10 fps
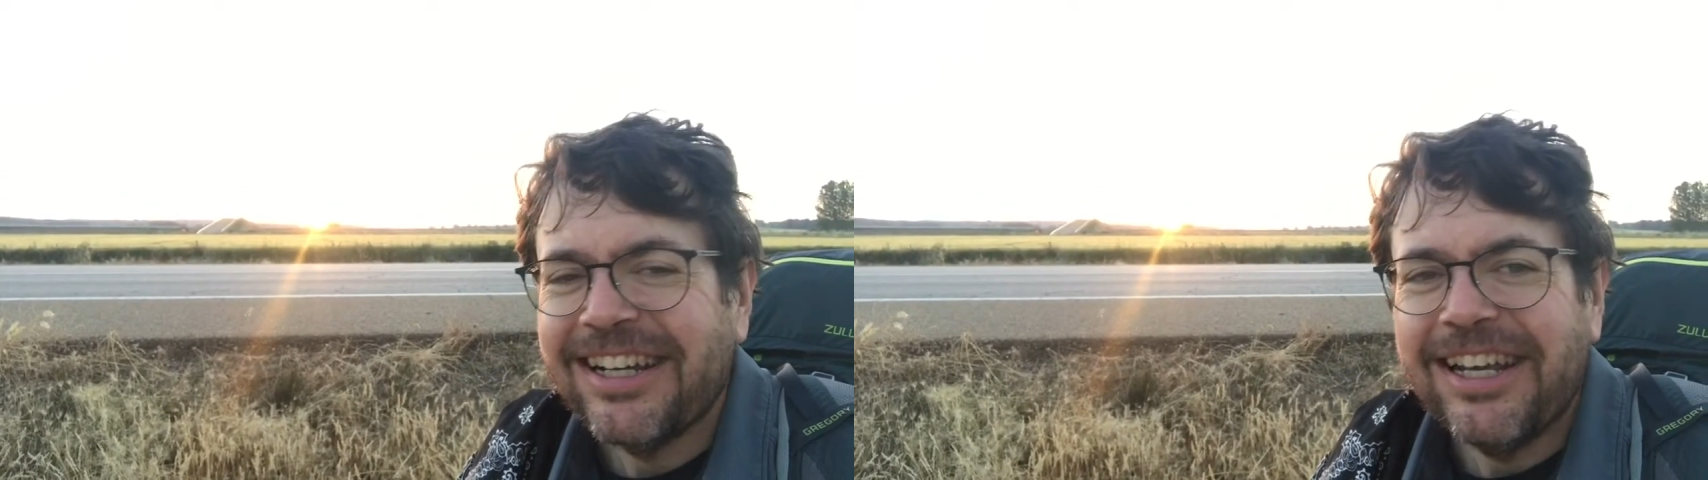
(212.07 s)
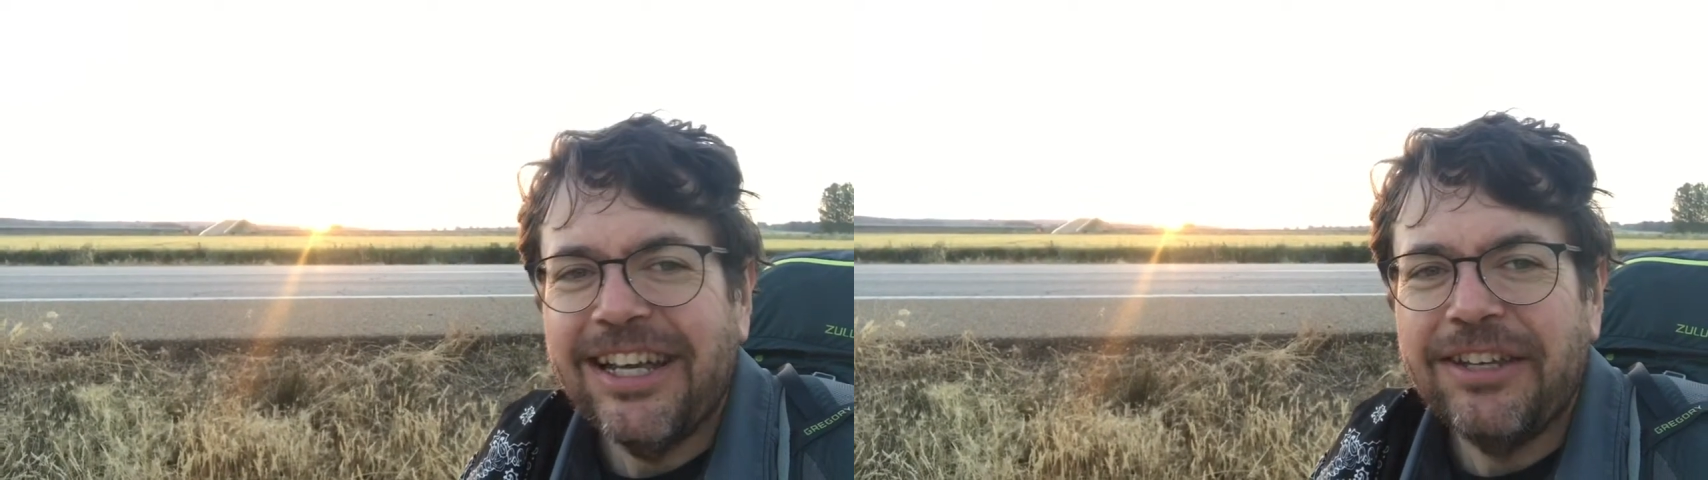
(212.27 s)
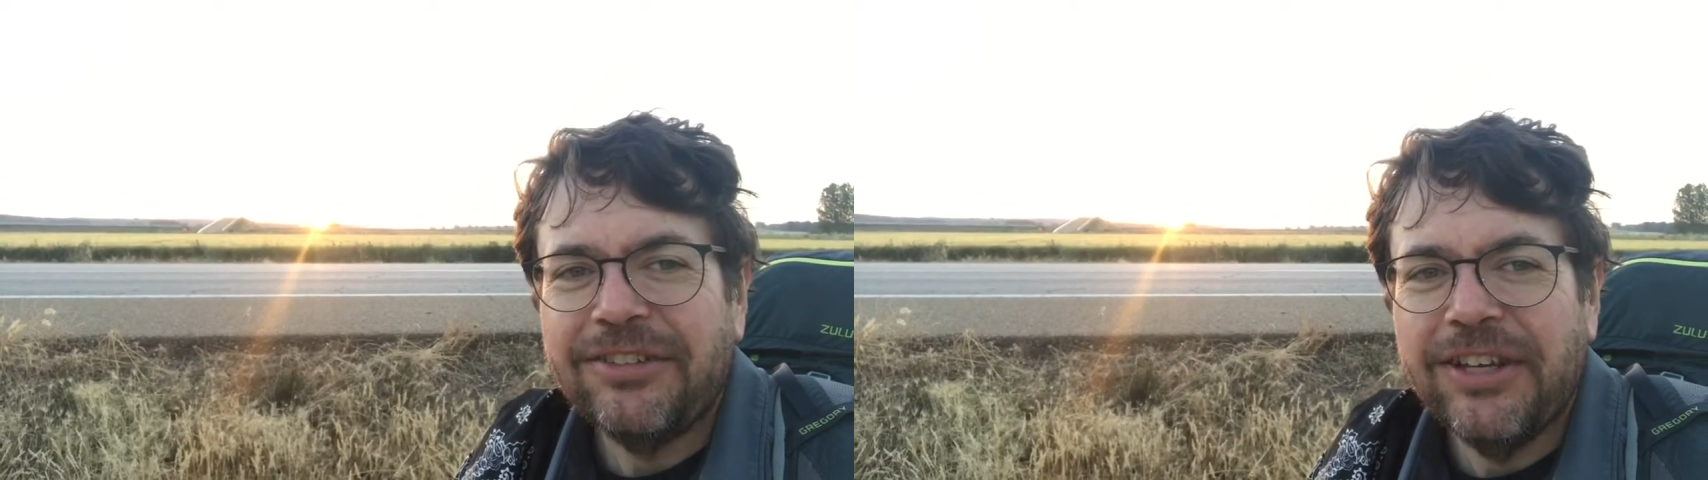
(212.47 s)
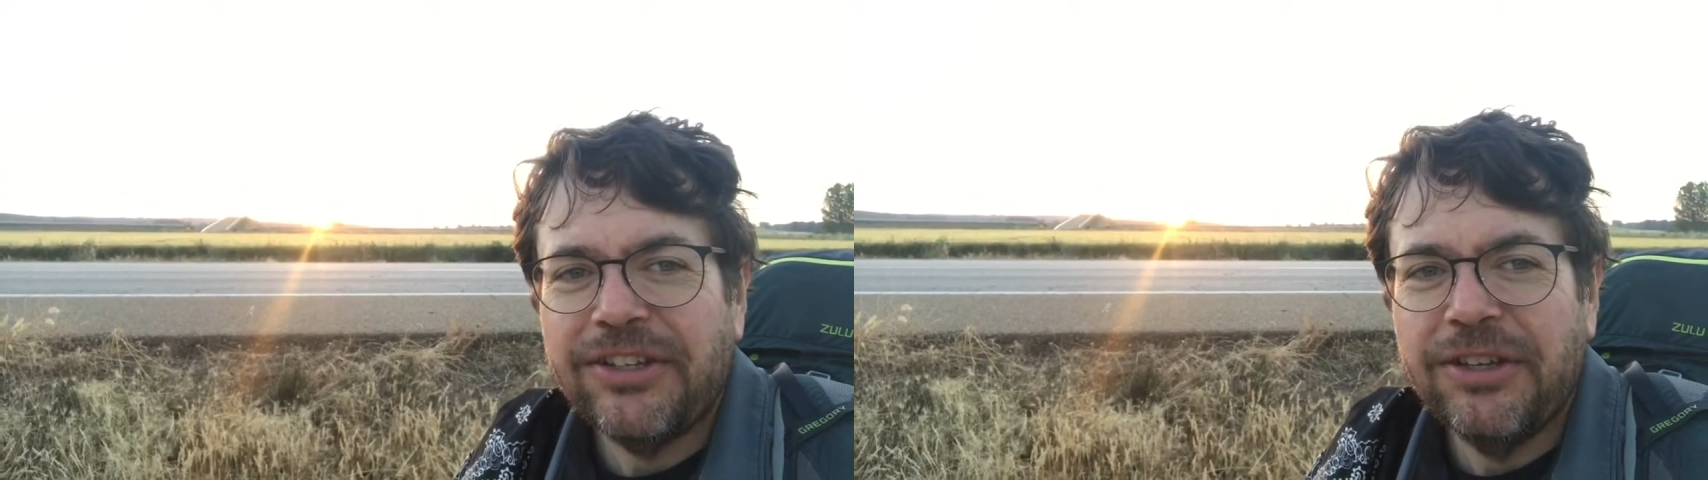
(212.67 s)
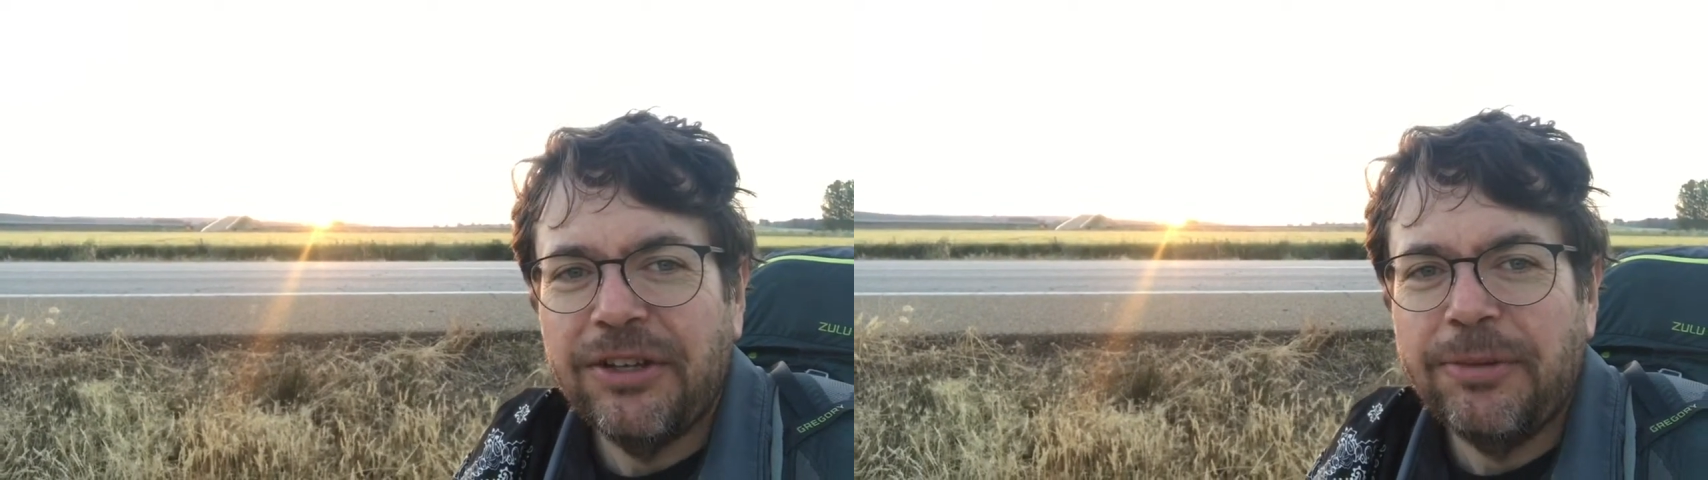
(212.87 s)
And it's
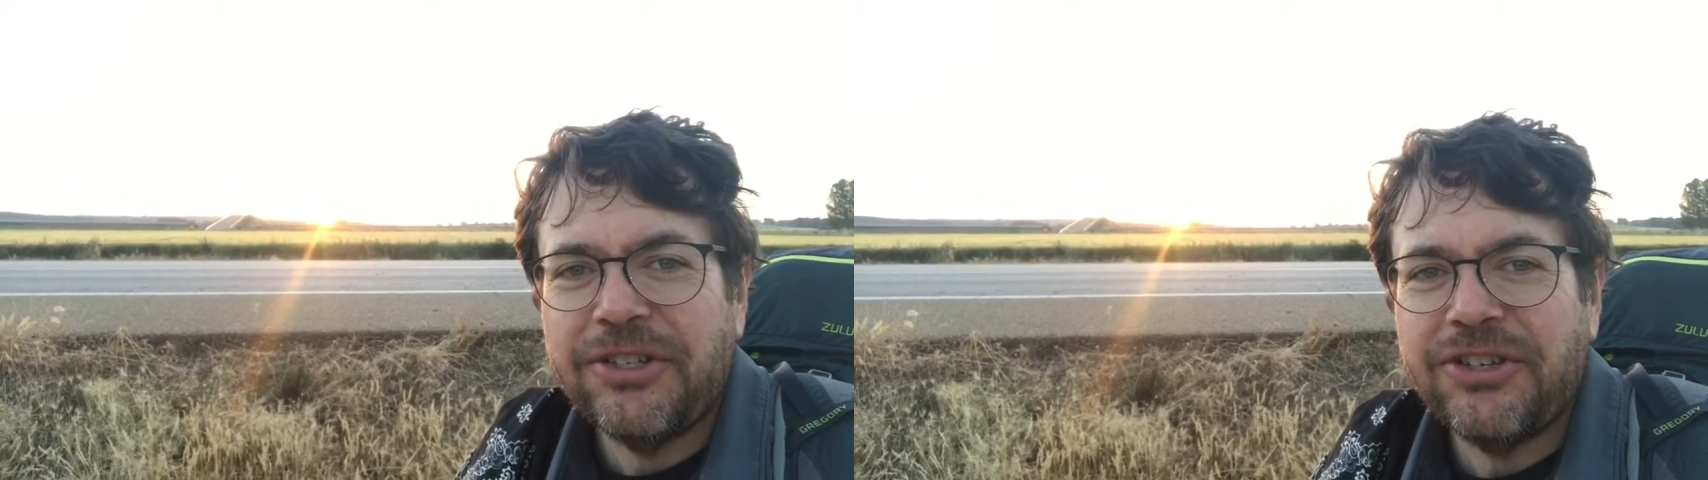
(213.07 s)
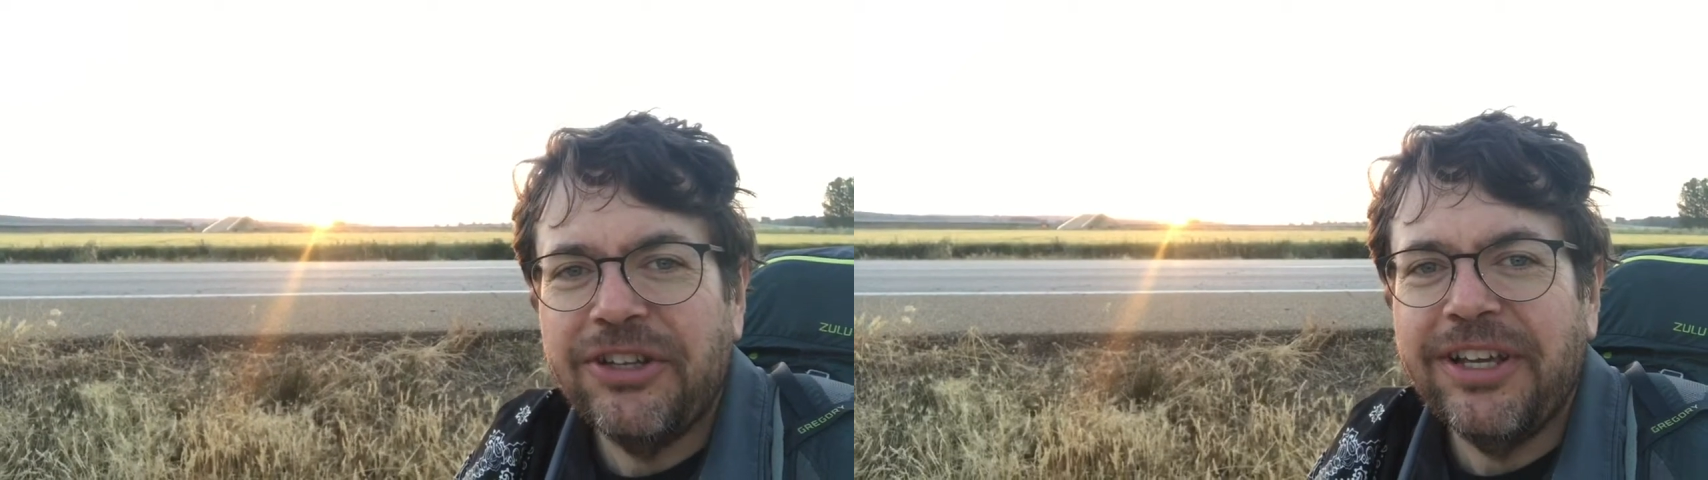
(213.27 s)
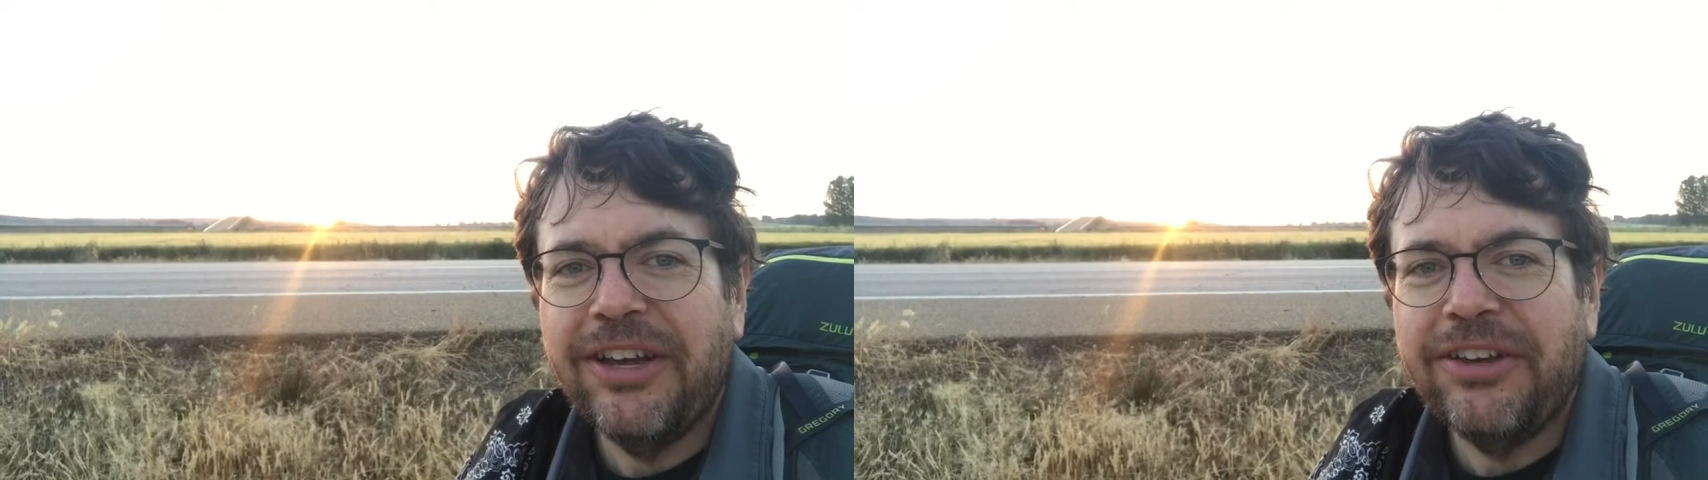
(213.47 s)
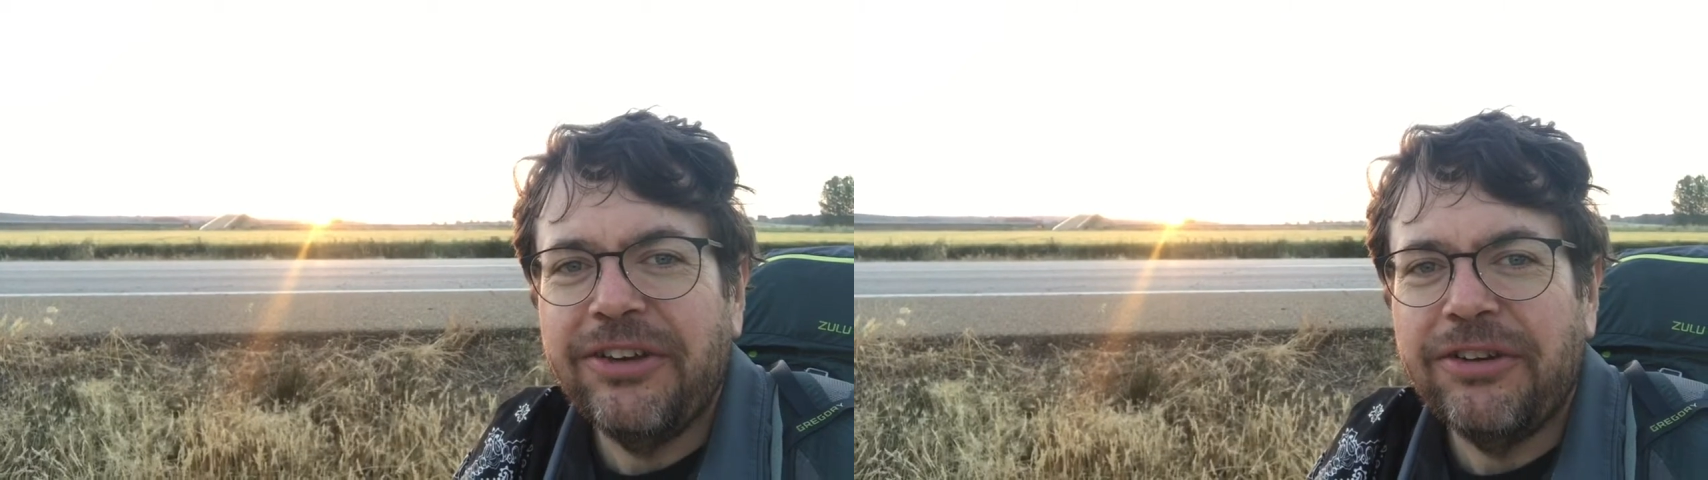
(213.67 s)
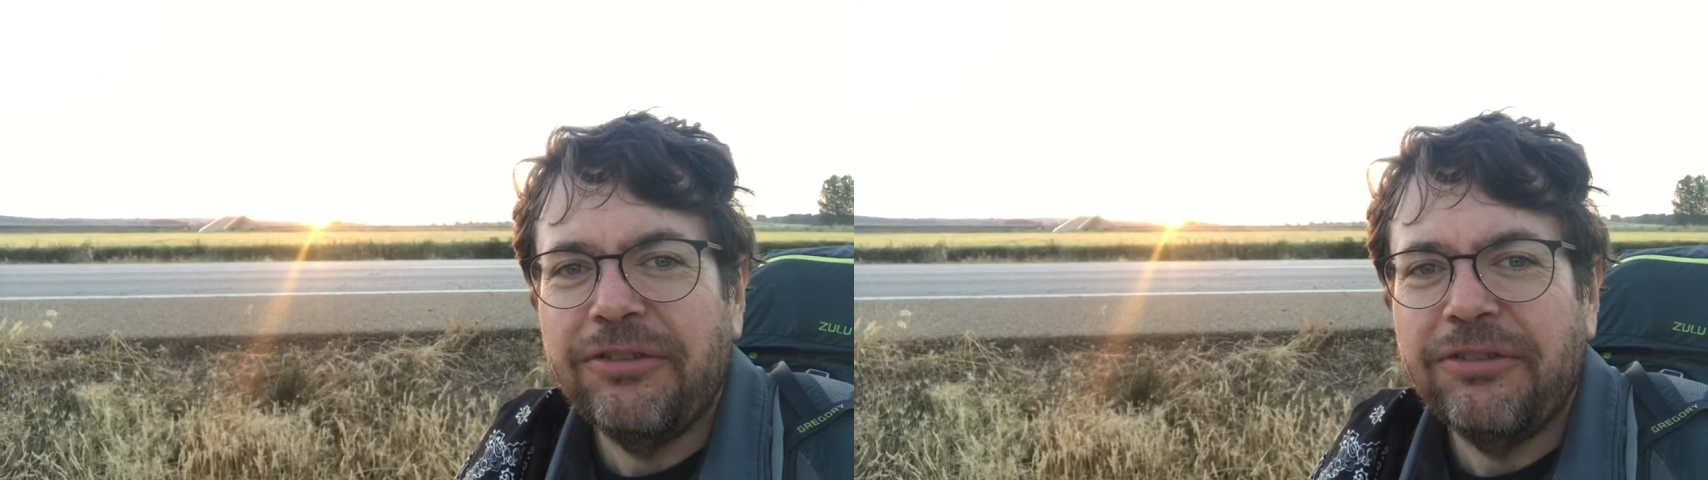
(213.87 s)
actually a little bit chilly out here